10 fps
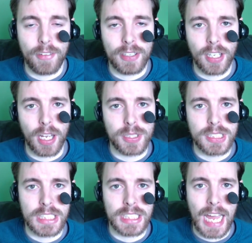Every time you
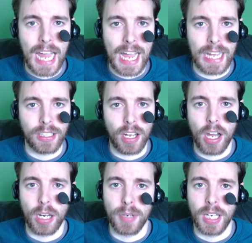see an ad
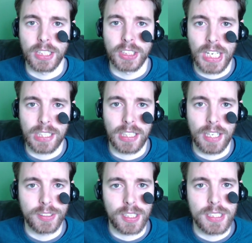on my channel,
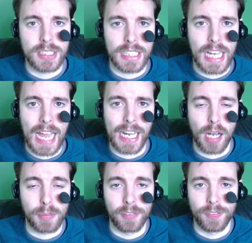every time you see an ad
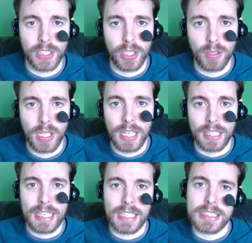on my video,
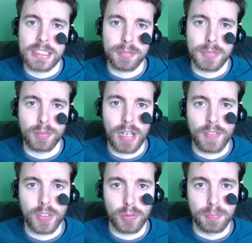it is giving me
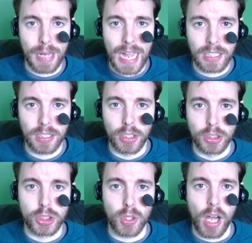revenue back,
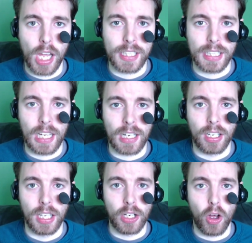so I
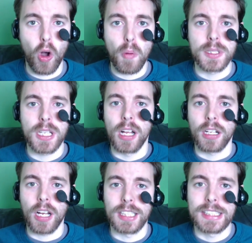can, in hopes,
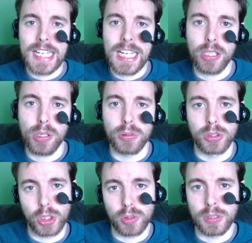continue
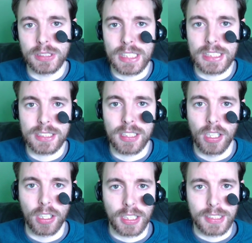doing this,
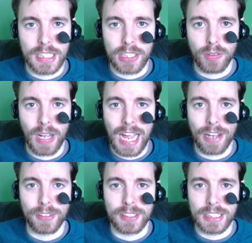continue
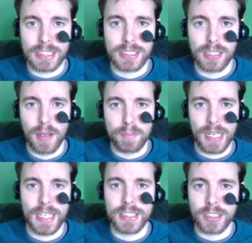having this
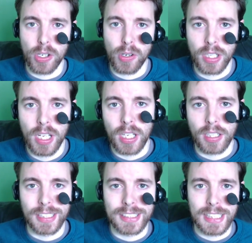pace going,
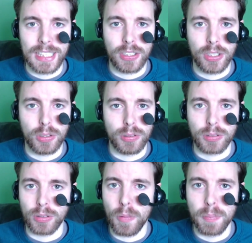
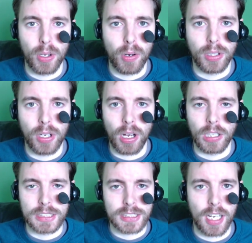continue uploading
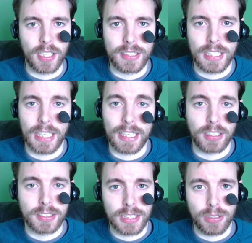all this content, and
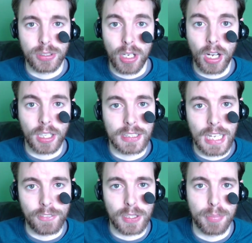continue talking
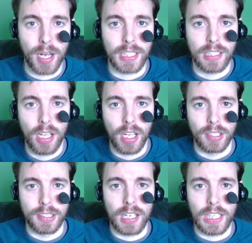to everybody
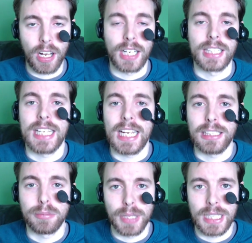nearly on a
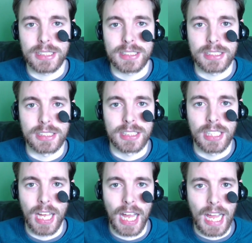daily basis,
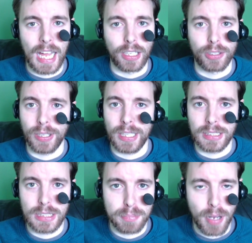and
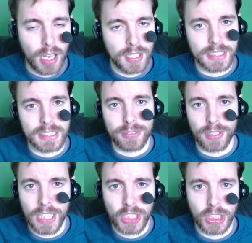creating these bonds and these
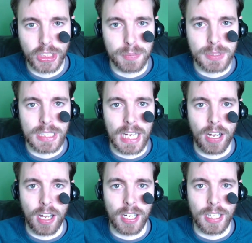relationships
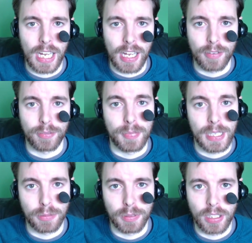that I have
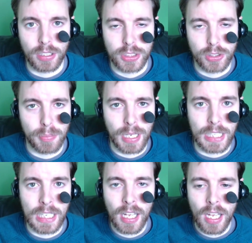made with so
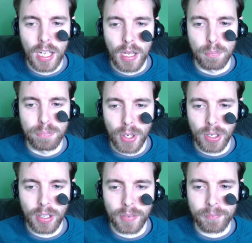many.
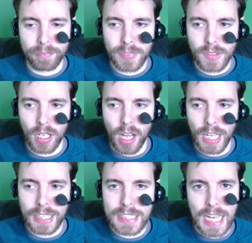But
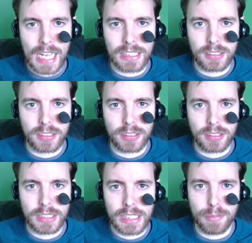I can't
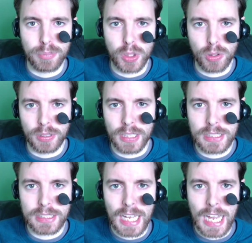keep doing
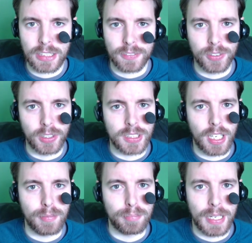this at the
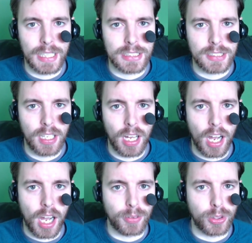full-time pace
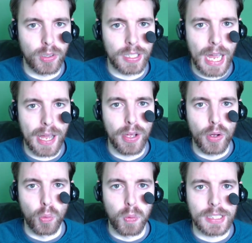I'm going at
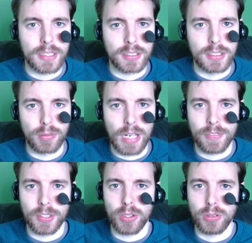with the
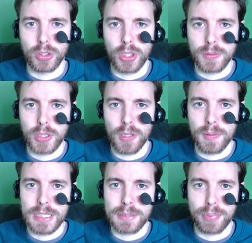revenue
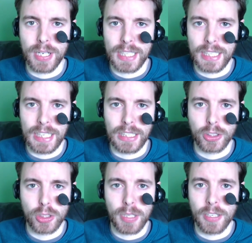YouTube is bringing in
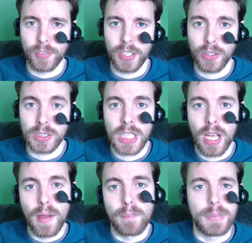through my videos,
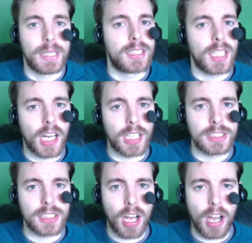
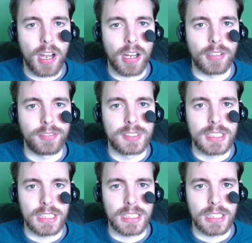because of
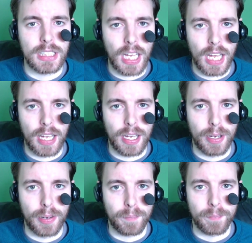the
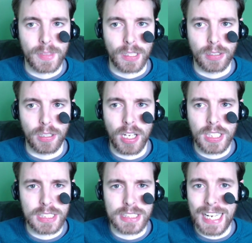
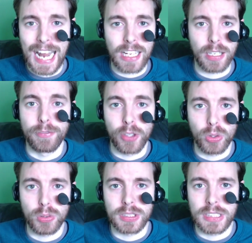honestly the lack of
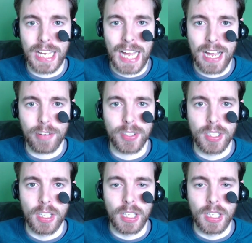views they have.